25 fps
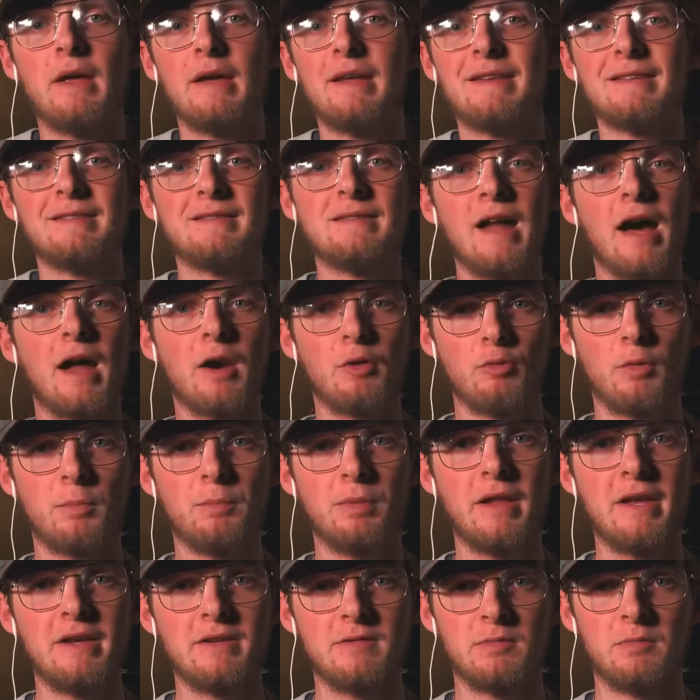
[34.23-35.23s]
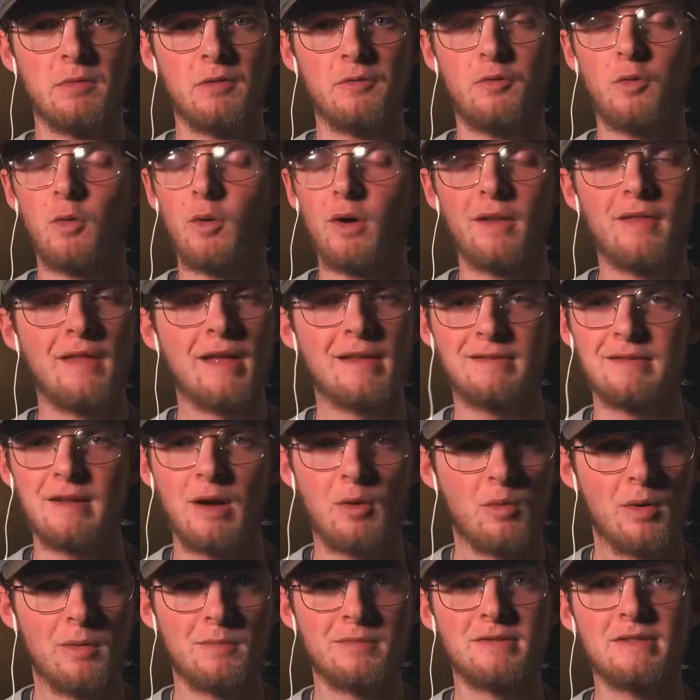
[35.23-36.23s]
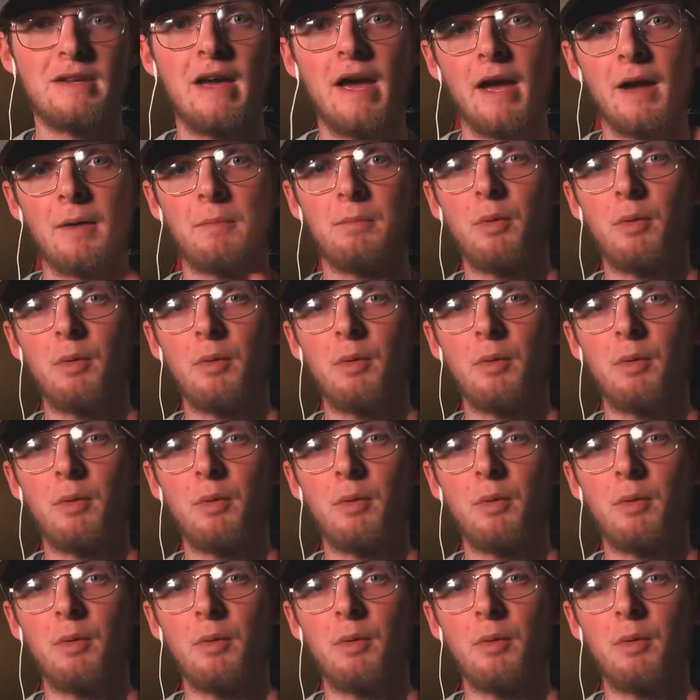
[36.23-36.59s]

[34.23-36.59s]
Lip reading: and it's not a replacement for it, and that's not what I'm saying.